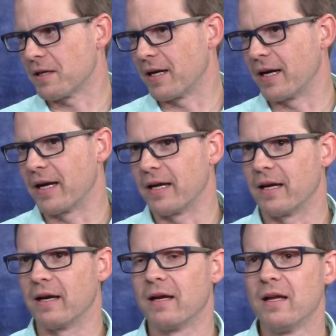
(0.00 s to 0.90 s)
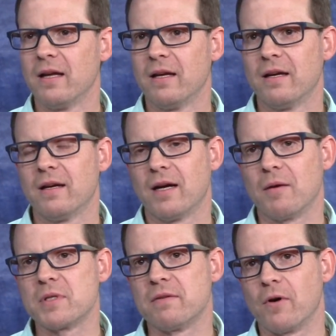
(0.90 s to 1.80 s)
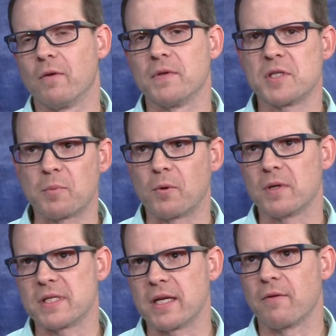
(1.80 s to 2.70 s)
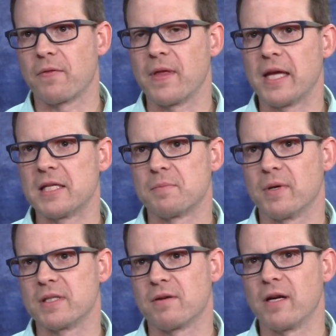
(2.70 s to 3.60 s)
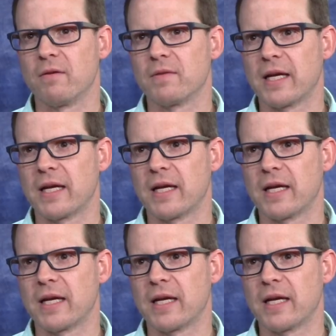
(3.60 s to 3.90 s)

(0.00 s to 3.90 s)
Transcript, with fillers: Mm. I uh, I was involved in sports and other things, but so I don't yeah.